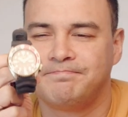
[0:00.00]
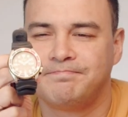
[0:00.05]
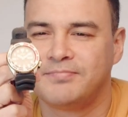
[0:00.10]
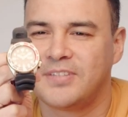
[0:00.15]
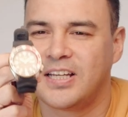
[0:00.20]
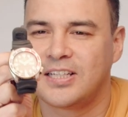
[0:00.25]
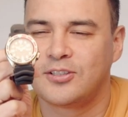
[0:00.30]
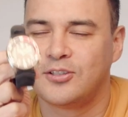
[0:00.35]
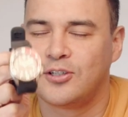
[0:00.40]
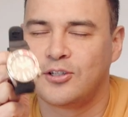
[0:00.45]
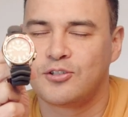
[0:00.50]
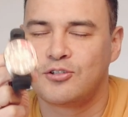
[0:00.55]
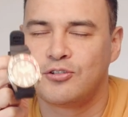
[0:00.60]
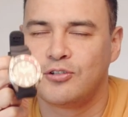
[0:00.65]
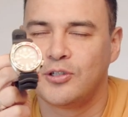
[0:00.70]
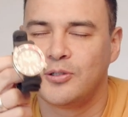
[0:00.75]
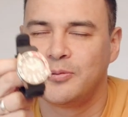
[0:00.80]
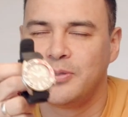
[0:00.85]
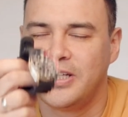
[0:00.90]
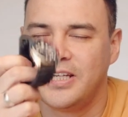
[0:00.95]
that's not
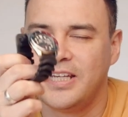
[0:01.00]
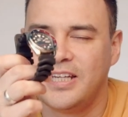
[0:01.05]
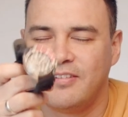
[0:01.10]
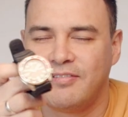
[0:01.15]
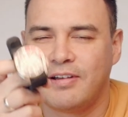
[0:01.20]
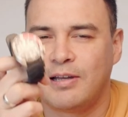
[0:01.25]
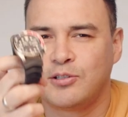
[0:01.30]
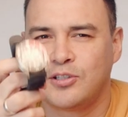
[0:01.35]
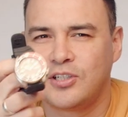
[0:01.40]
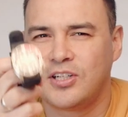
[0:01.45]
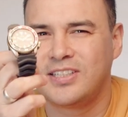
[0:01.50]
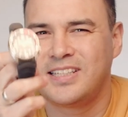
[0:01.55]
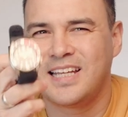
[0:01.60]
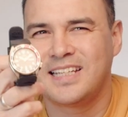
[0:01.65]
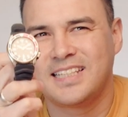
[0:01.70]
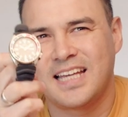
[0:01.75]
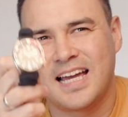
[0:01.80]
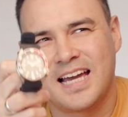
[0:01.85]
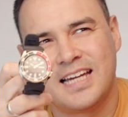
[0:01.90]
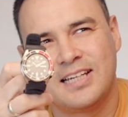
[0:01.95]
true. If I was on a
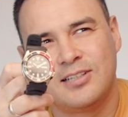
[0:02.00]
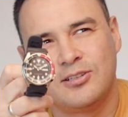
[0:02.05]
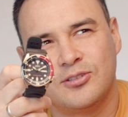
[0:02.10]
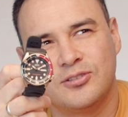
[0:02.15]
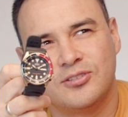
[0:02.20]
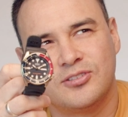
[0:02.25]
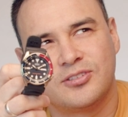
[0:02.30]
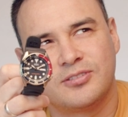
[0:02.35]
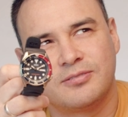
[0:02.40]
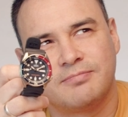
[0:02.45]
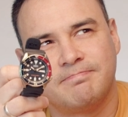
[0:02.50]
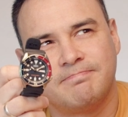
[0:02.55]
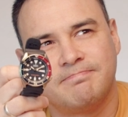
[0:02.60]
desert island,